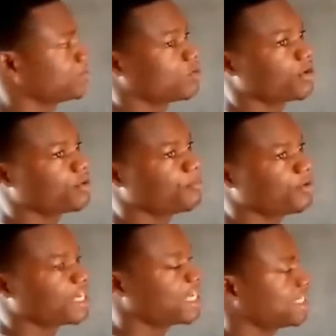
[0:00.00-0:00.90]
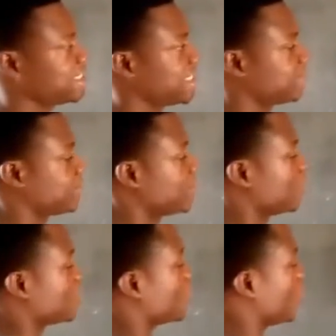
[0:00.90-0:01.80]
because we're grouping like terms.
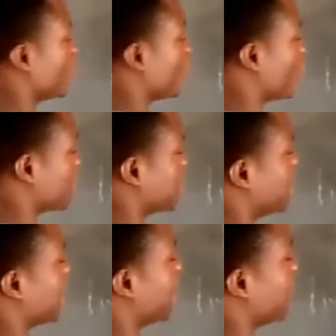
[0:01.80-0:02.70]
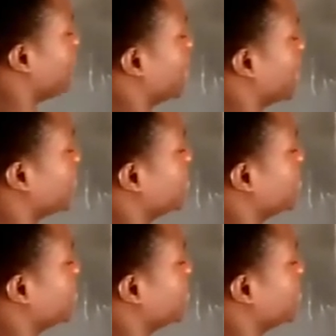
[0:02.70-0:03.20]
So 10 becomes